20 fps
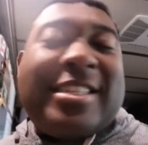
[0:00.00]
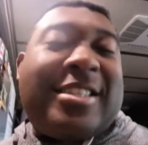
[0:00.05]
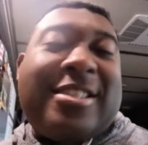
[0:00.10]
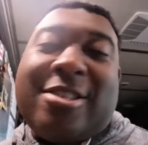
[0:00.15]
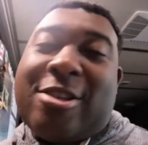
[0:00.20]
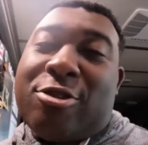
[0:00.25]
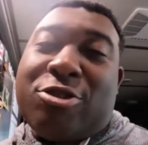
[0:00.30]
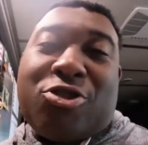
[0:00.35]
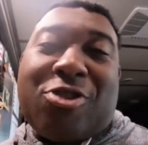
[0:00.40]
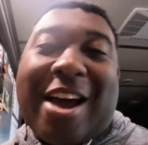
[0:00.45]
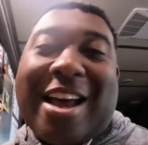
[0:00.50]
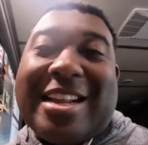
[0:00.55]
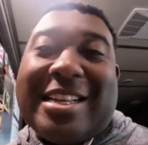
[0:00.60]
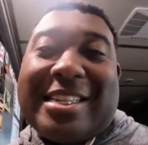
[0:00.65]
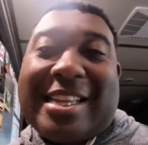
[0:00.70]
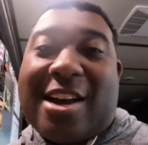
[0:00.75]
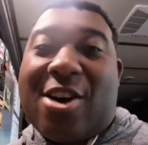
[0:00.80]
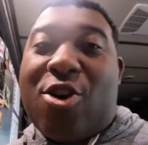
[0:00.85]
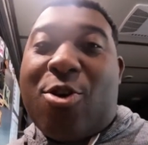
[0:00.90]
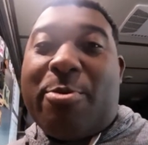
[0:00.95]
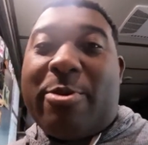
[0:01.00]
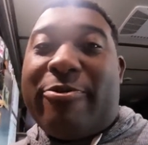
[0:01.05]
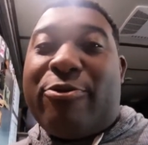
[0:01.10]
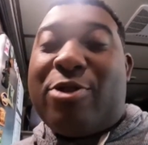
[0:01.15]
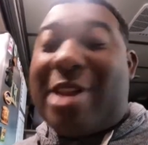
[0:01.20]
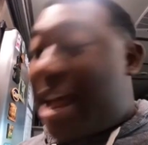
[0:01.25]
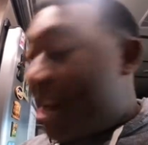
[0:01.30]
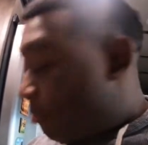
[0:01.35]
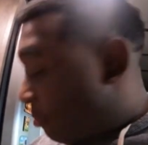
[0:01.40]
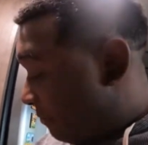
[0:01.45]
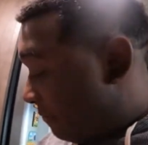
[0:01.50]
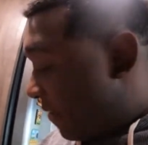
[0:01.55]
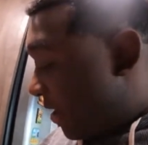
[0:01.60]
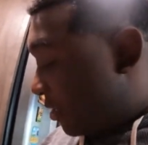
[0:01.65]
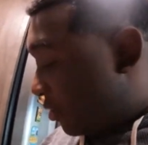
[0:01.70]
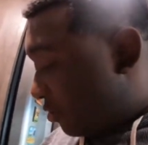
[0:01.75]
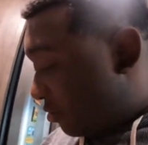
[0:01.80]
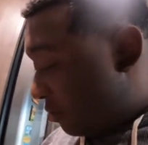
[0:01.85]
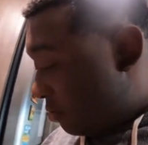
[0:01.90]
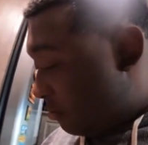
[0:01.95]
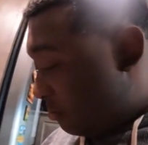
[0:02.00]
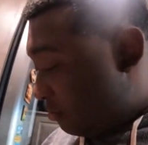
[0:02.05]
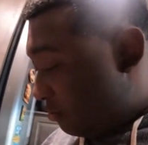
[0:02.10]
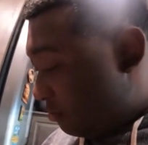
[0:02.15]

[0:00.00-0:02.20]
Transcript: Don't try this at home if you're not a professional.